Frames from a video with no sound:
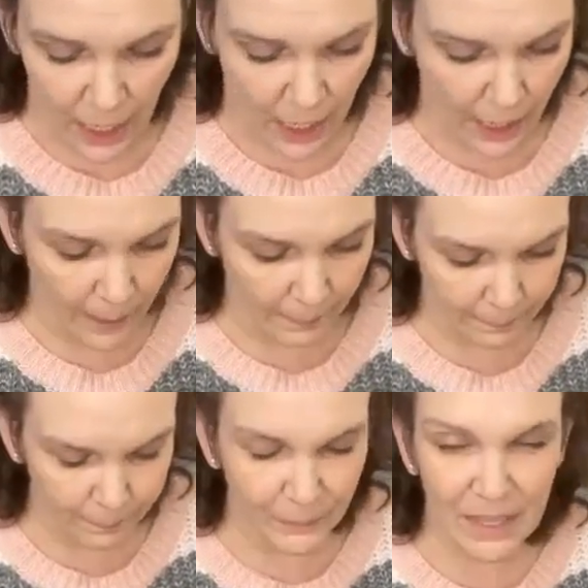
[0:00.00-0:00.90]
I
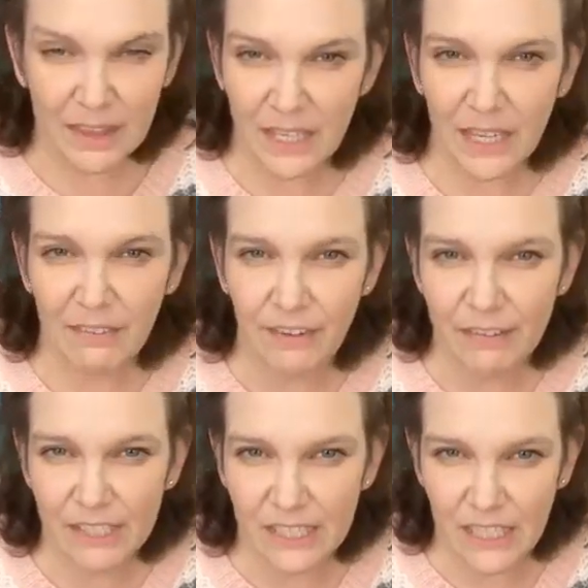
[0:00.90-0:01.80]
think I've
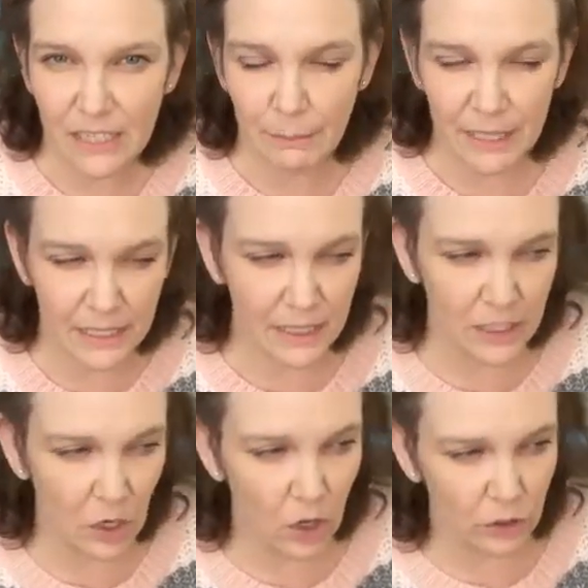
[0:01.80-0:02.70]
even seen them in the
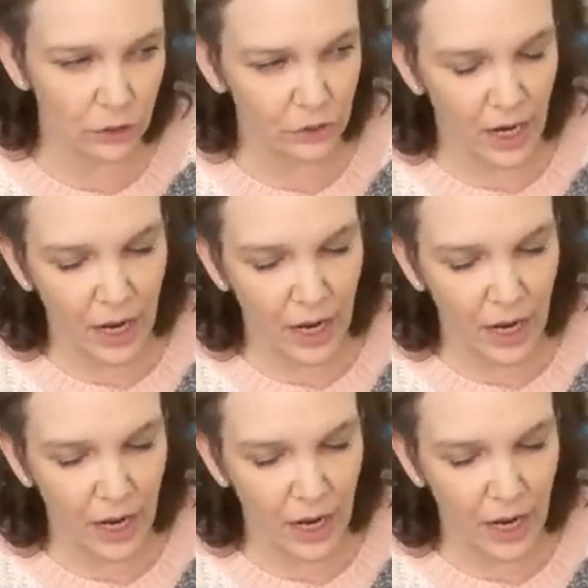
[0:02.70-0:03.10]
dollar,